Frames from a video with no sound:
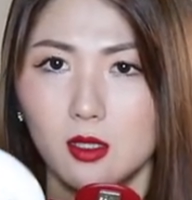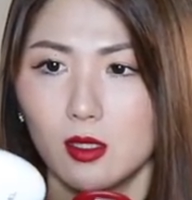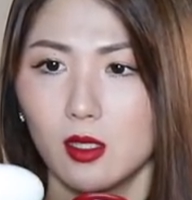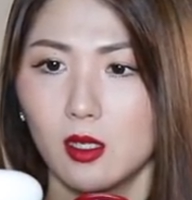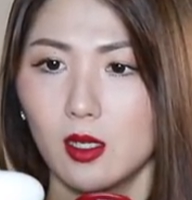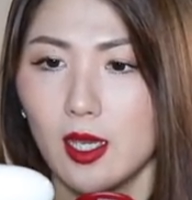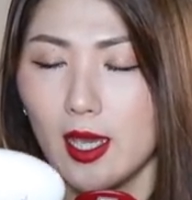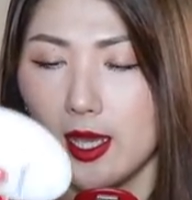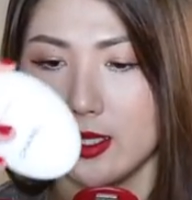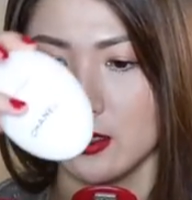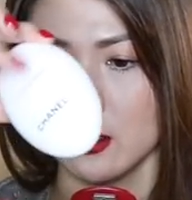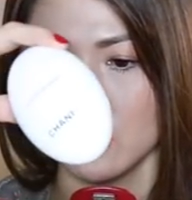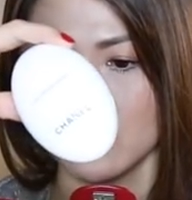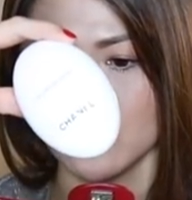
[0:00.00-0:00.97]
the
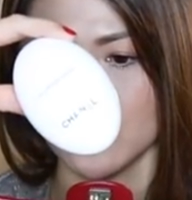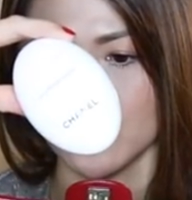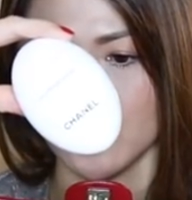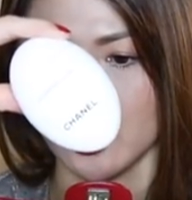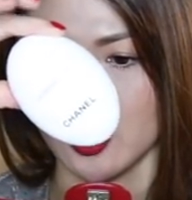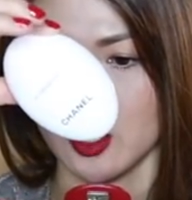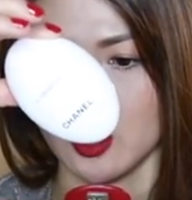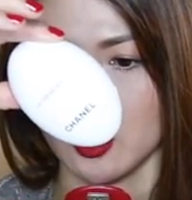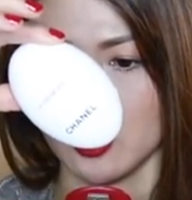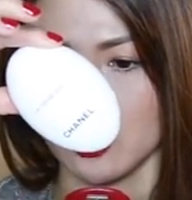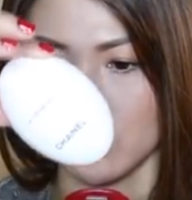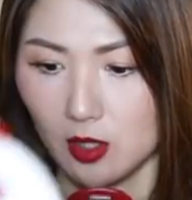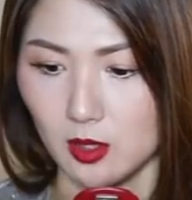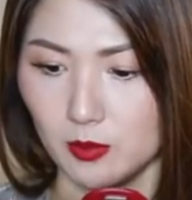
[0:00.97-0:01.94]
hand
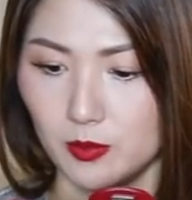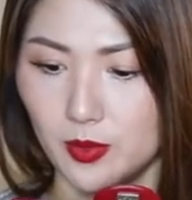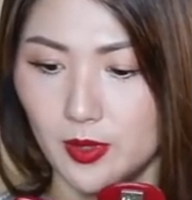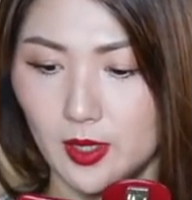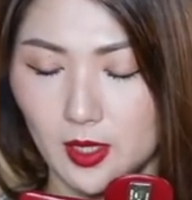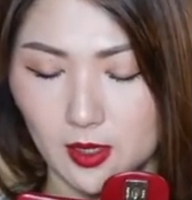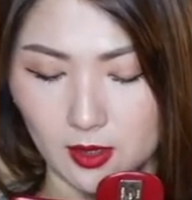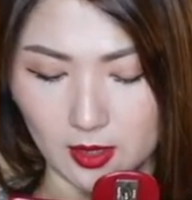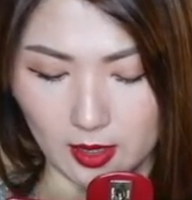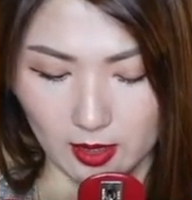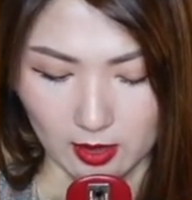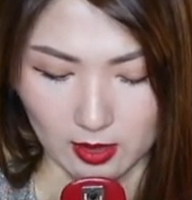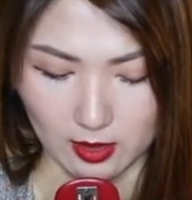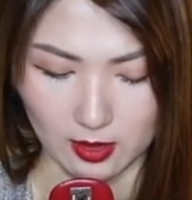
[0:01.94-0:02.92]
lotion you can put in
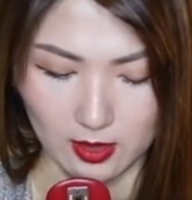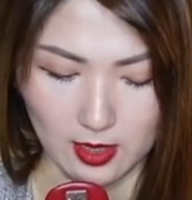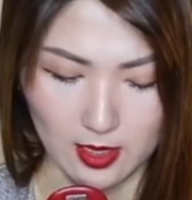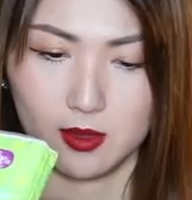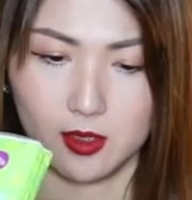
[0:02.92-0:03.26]
there,